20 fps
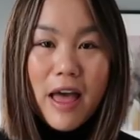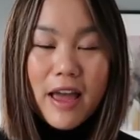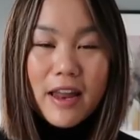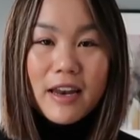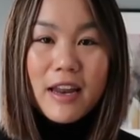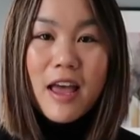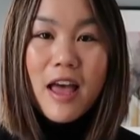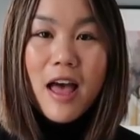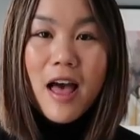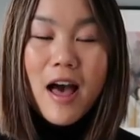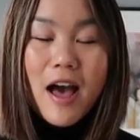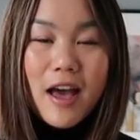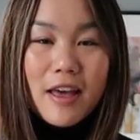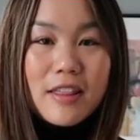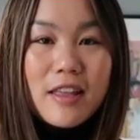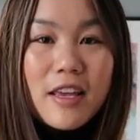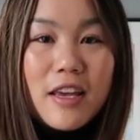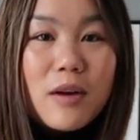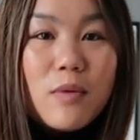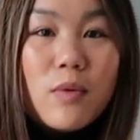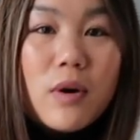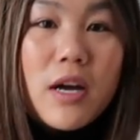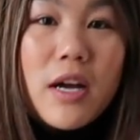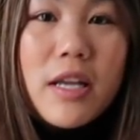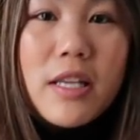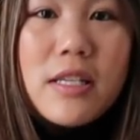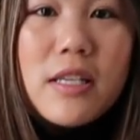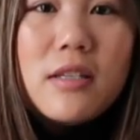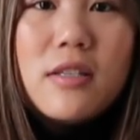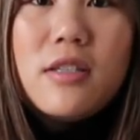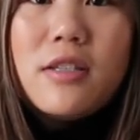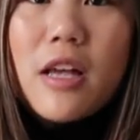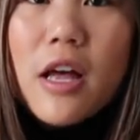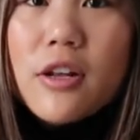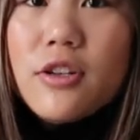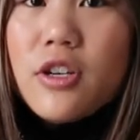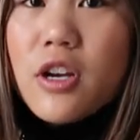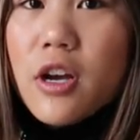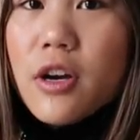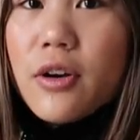and I think it was
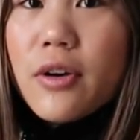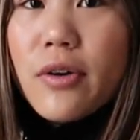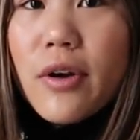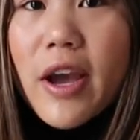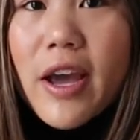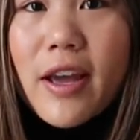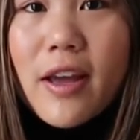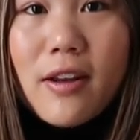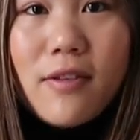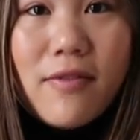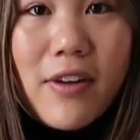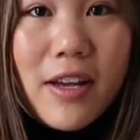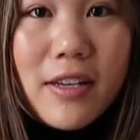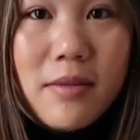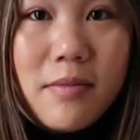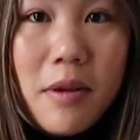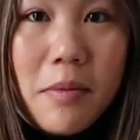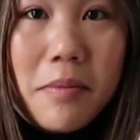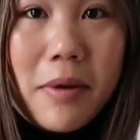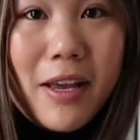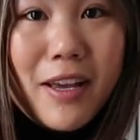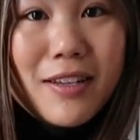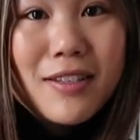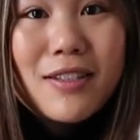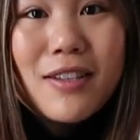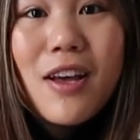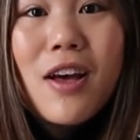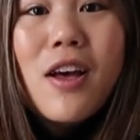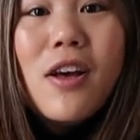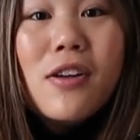such a great investment piece.